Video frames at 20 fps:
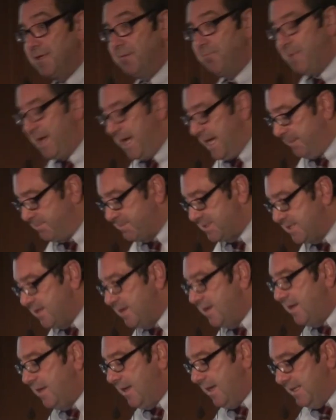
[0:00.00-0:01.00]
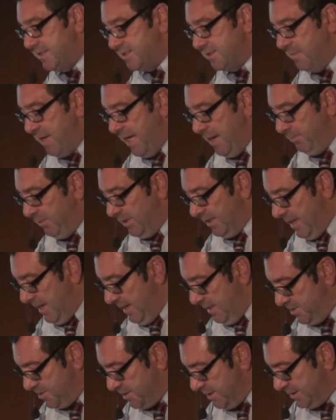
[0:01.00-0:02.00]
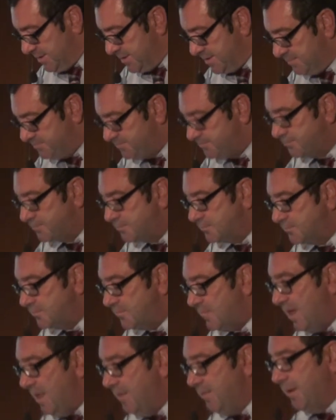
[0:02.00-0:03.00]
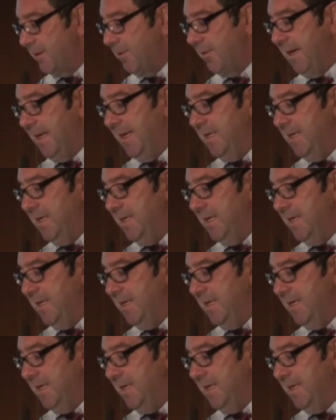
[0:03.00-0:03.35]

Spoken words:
some maps and some applications that are